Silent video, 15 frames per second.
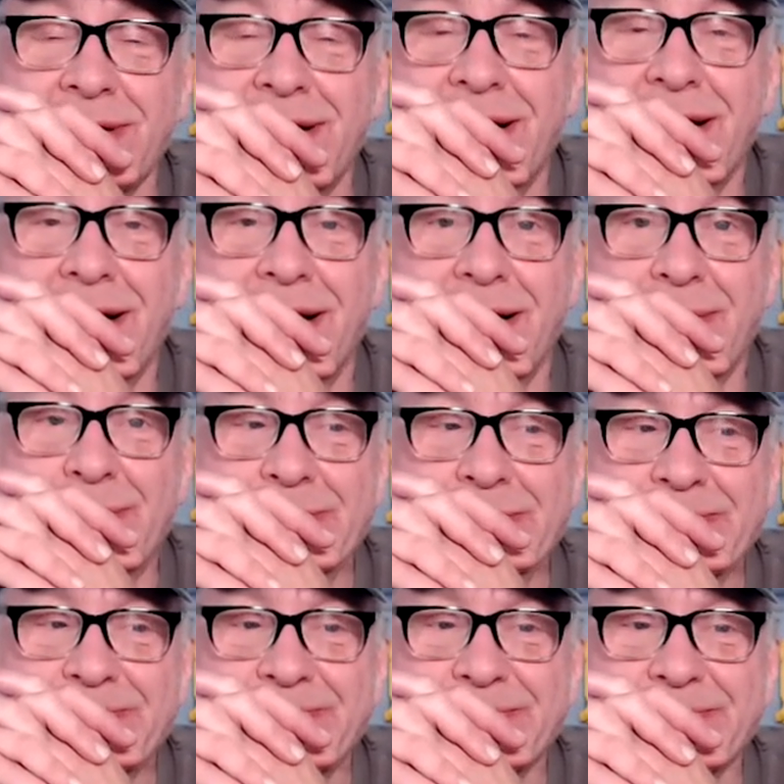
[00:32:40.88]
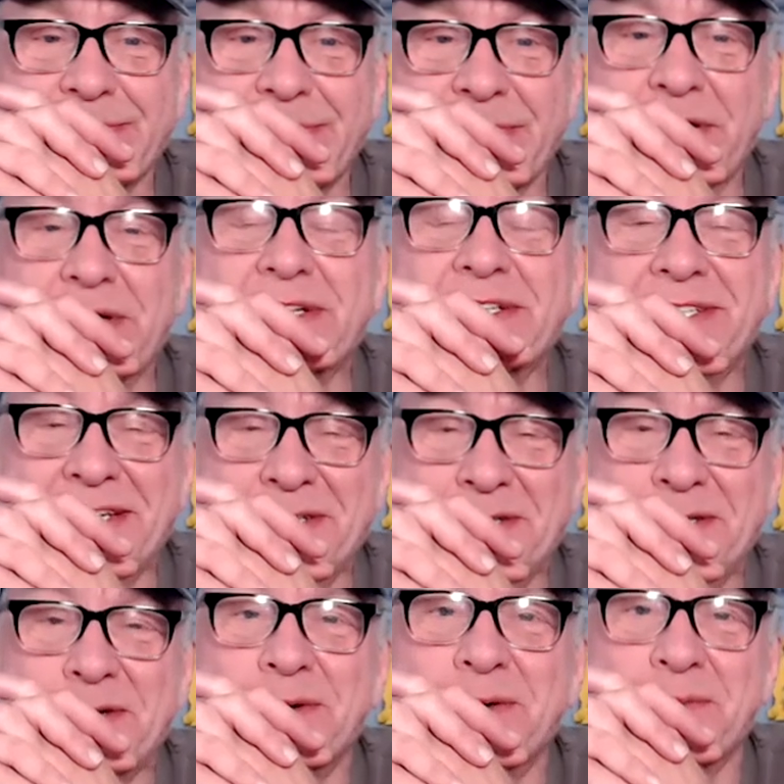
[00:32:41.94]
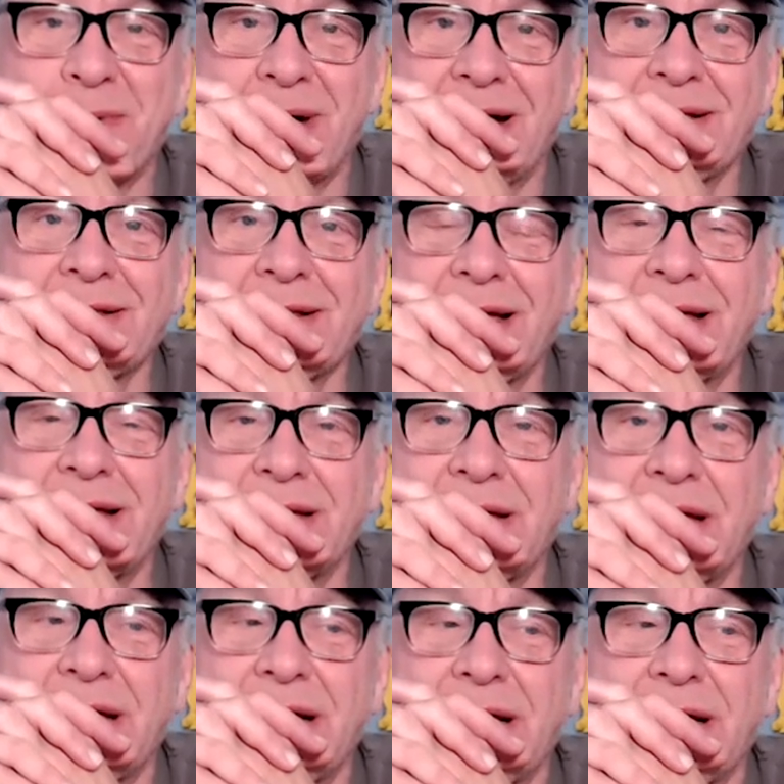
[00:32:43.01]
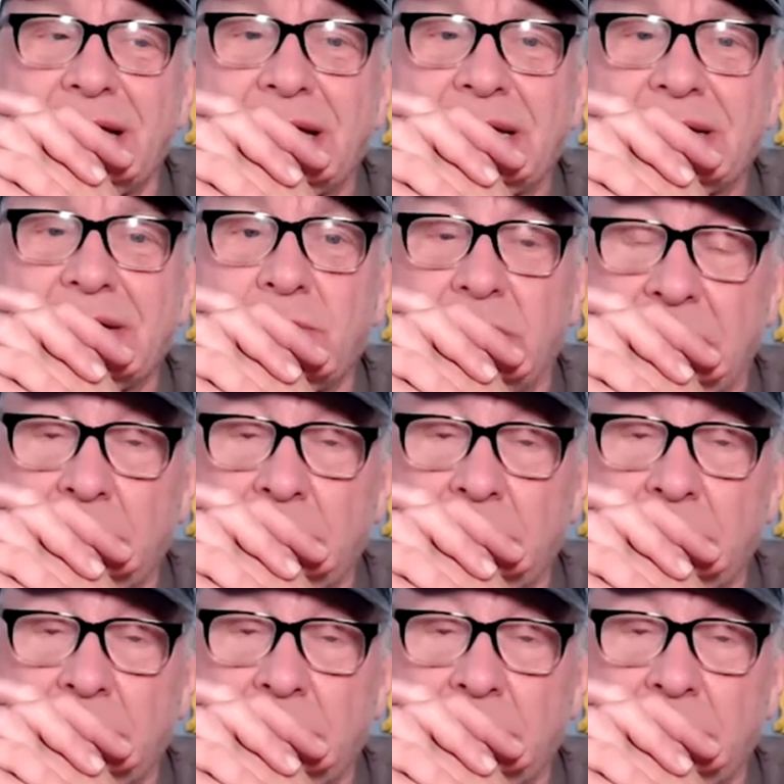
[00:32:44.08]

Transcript: Um, good to see he's doing well, and uh, and